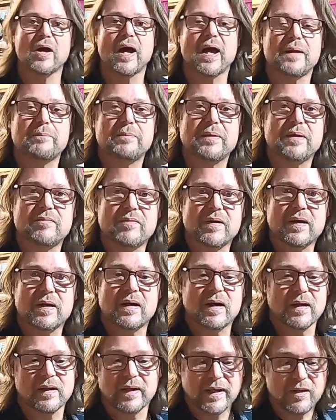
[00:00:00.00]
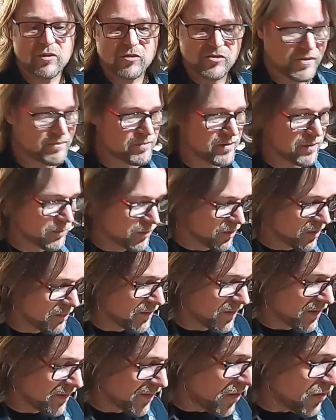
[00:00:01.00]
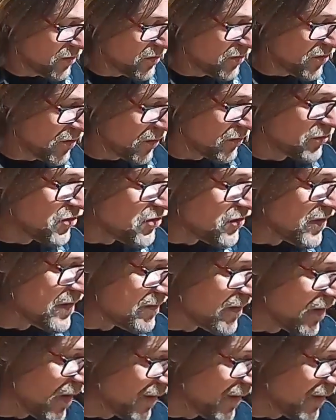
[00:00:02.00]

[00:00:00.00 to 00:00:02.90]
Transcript: I had a bit of a lid or something to put on, but I don't. So I'll just leave it